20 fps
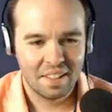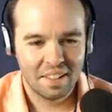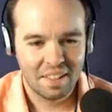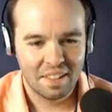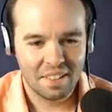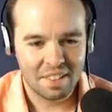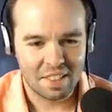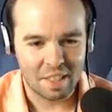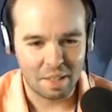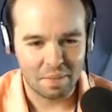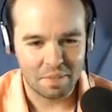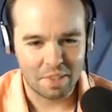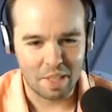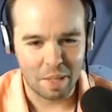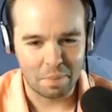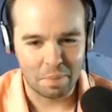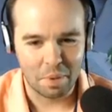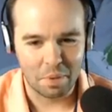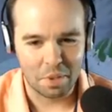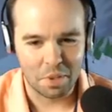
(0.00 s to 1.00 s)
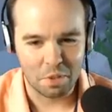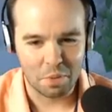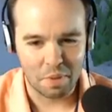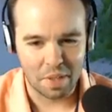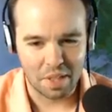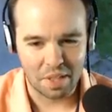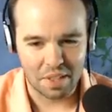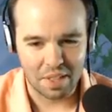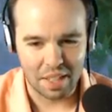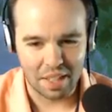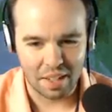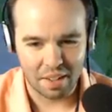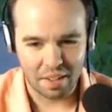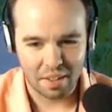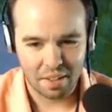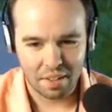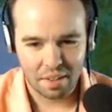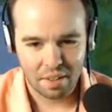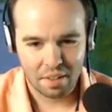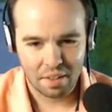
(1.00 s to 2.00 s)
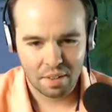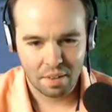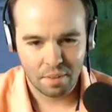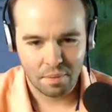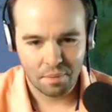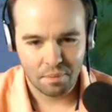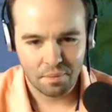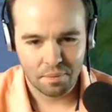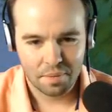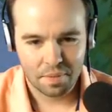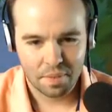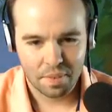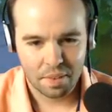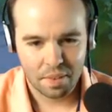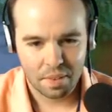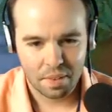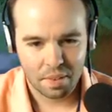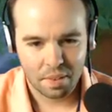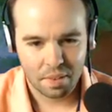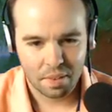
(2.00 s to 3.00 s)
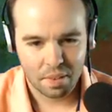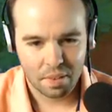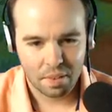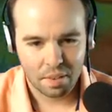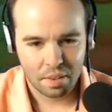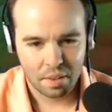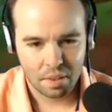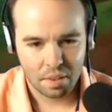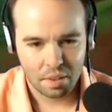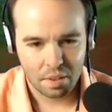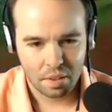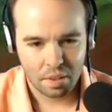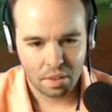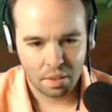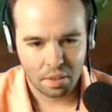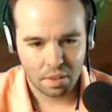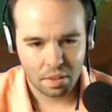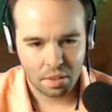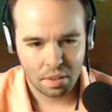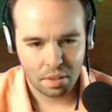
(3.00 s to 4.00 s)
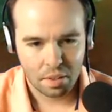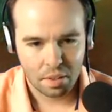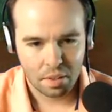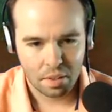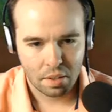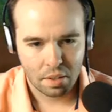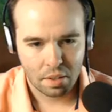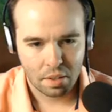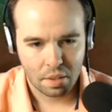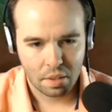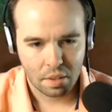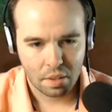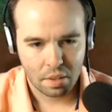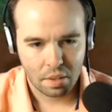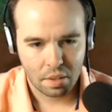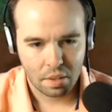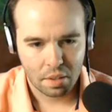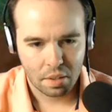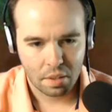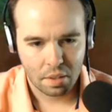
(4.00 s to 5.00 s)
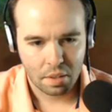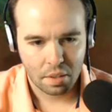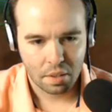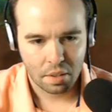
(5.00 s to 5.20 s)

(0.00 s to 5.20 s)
Yeah. Something was weird there. Yeah, there's stuff down here. Hold on. You see this? Oh, fuck.